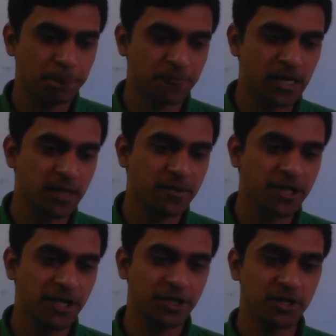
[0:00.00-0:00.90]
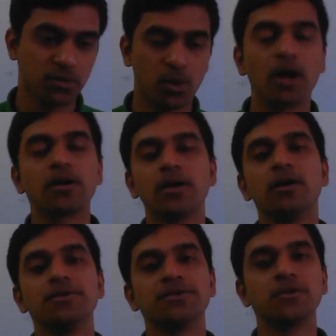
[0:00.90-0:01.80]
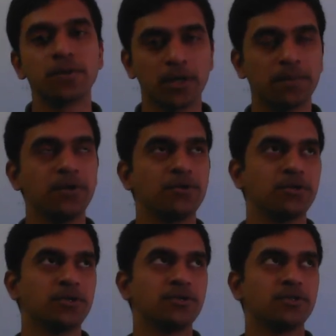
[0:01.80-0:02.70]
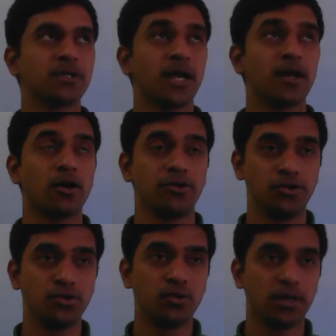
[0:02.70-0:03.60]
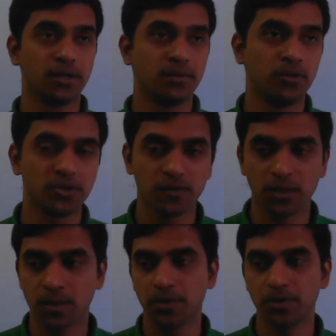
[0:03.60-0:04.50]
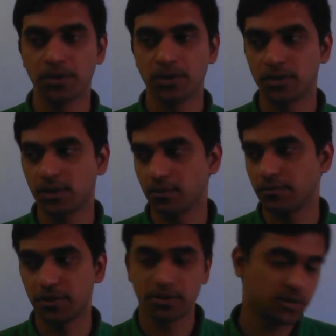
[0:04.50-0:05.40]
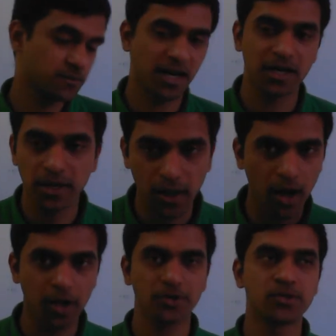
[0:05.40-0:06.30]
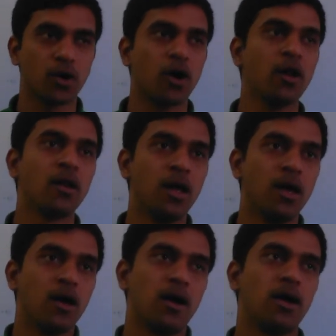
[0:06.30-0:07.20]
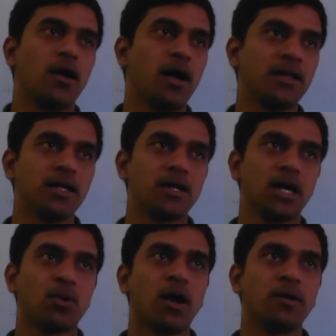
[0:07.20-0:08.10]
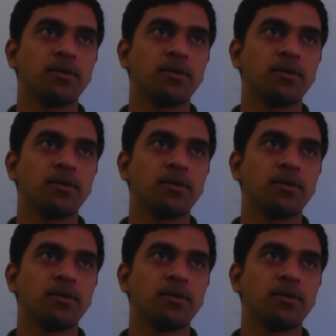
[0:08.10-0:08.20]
the limitations what supercomputers cannot do, and most of the computers, it's finding it hard to solve. I think quantum